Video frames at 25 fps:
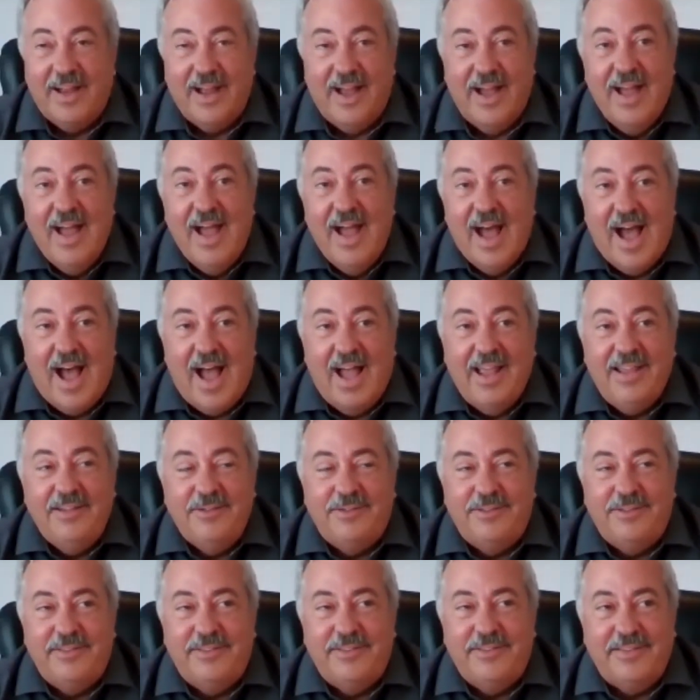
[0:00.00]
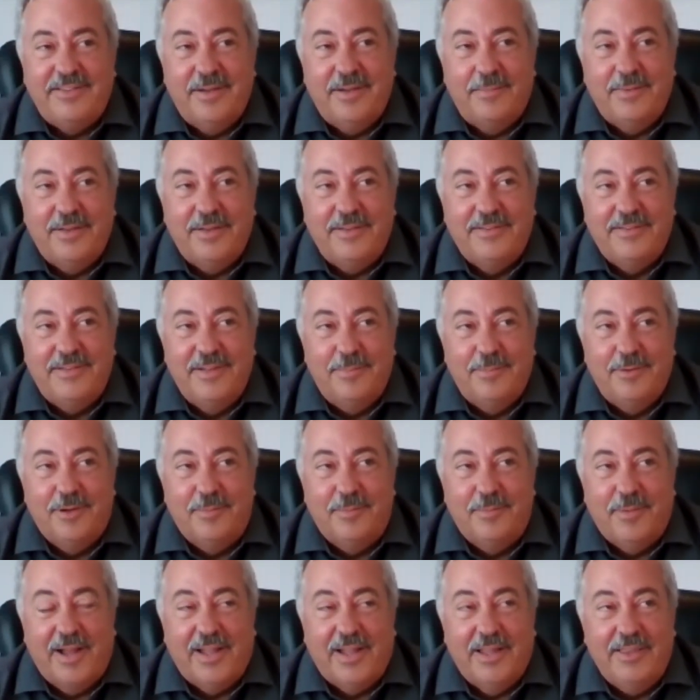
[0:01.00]
thing I used to say something similar,
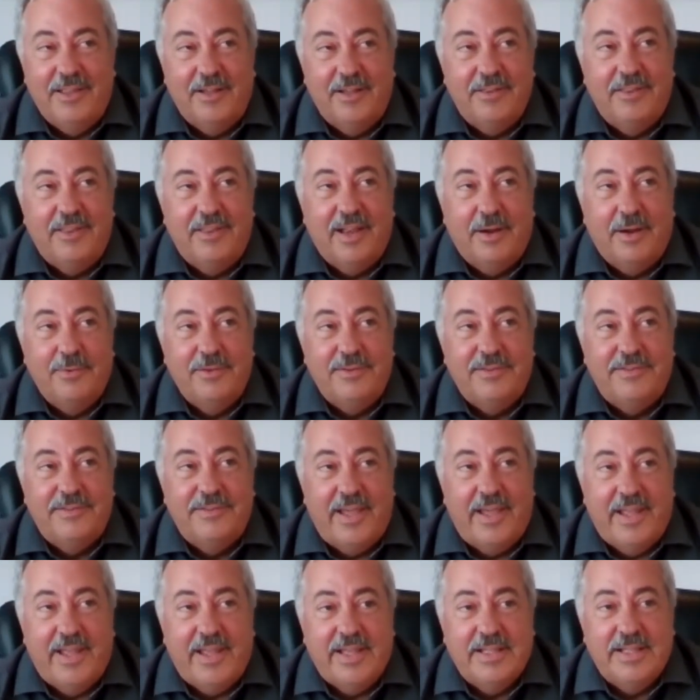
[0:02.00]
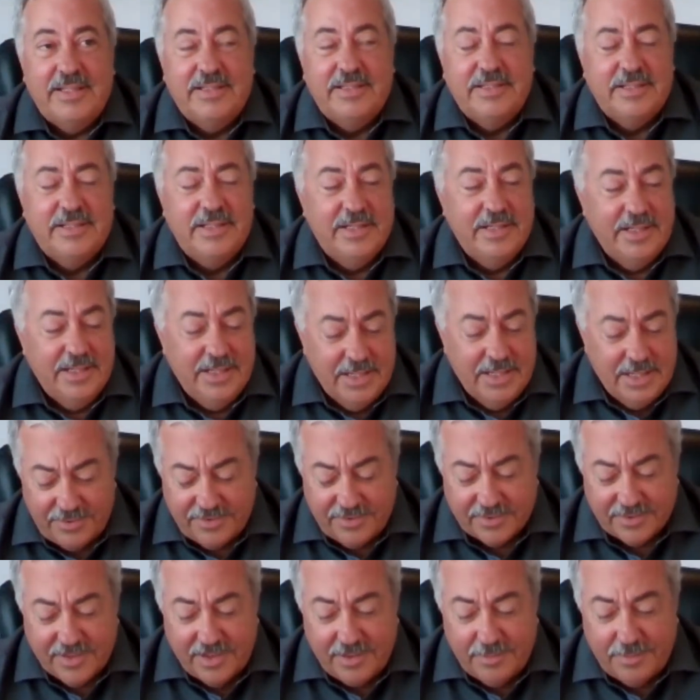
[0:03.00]
Mike. And the other thing I would say is,
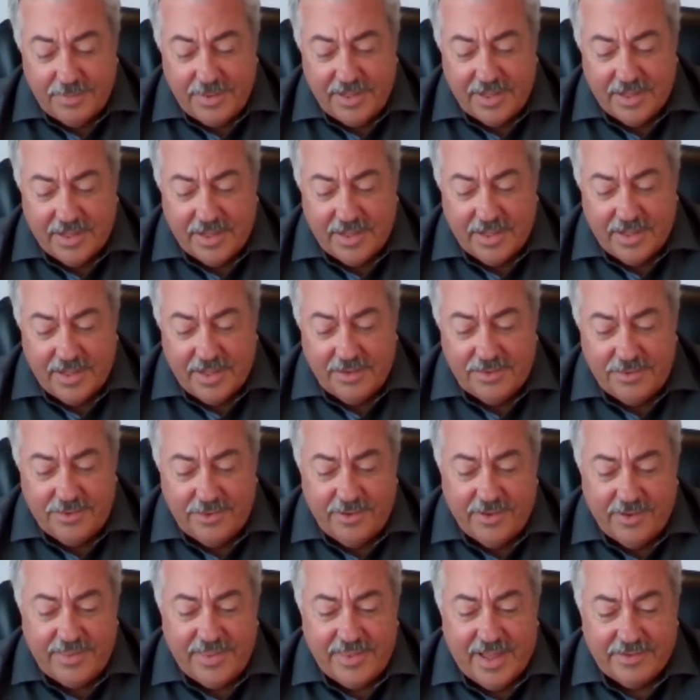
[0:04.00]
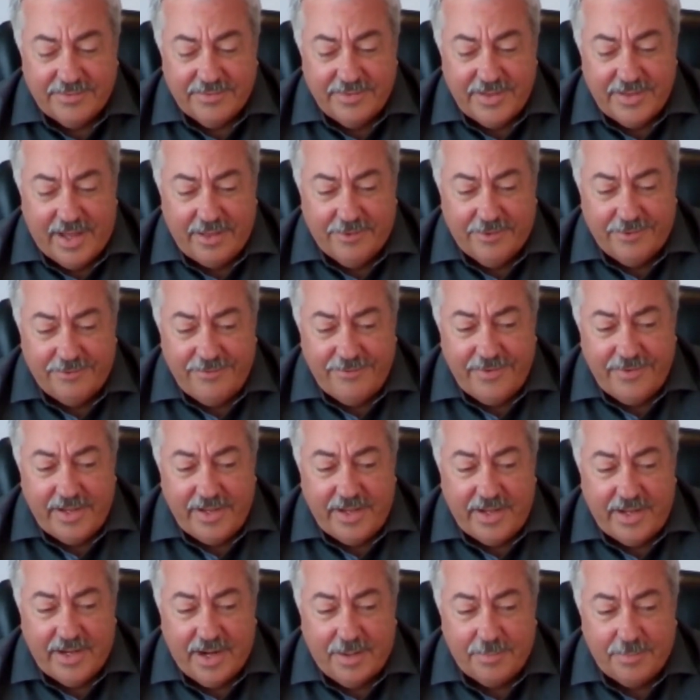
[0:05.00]
this is going to be a $30,000
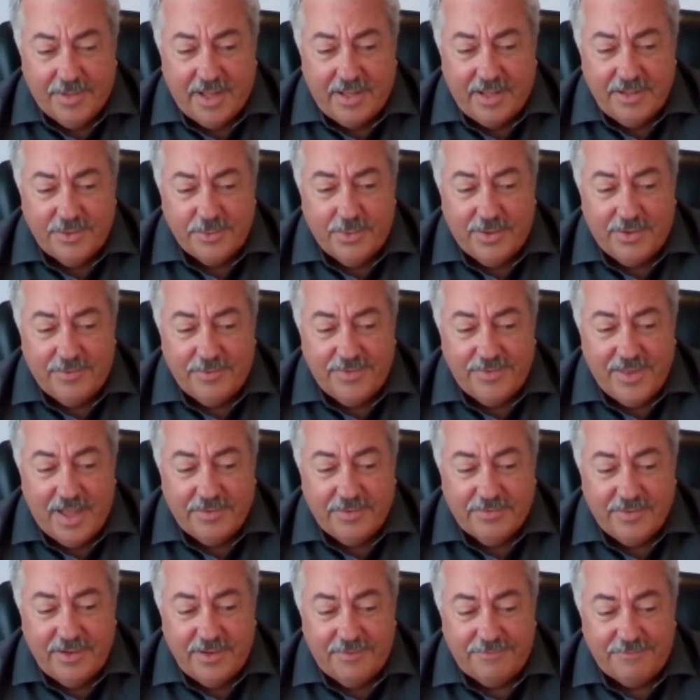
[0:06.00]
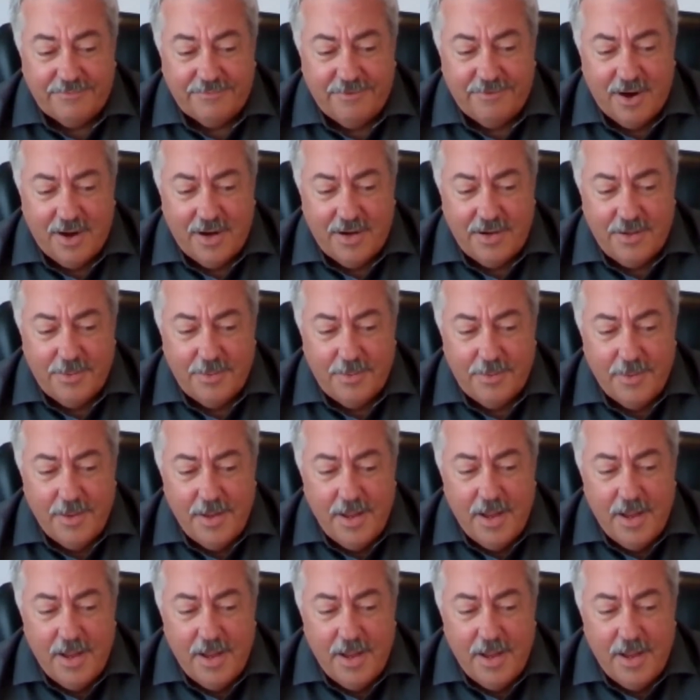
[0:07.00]
fee and I'm getting $12,000 up front.